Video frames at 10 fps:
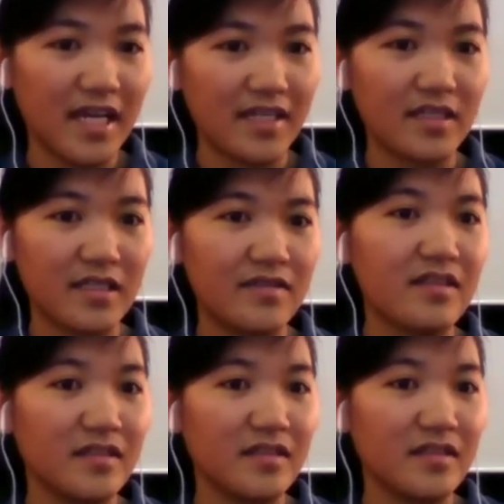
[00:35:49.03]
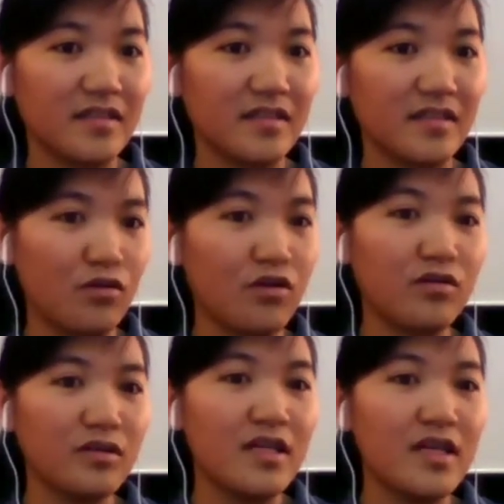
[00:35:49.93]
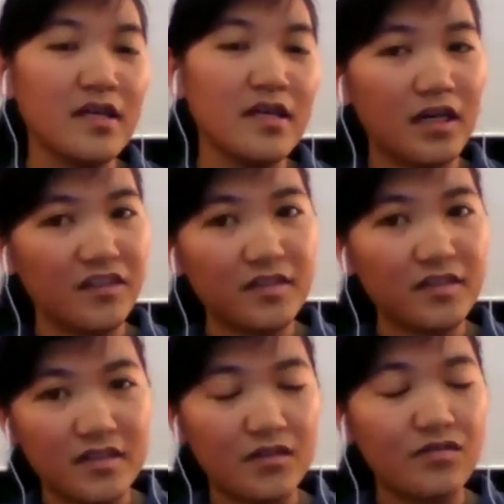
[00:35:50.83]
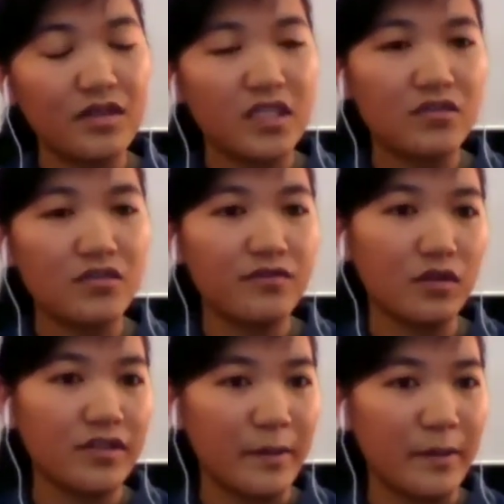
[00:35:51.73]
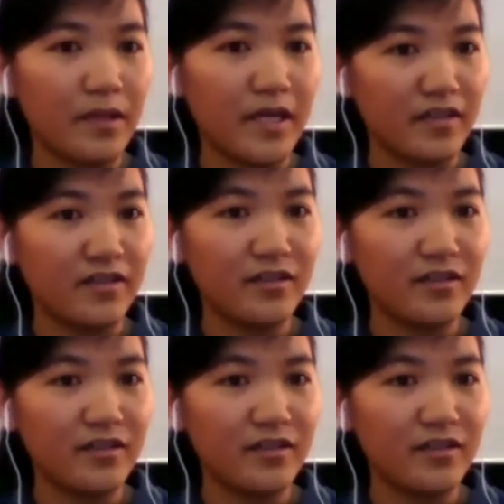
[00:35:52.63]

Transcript: as a citizen, as a local citizen, we need to follow their plan.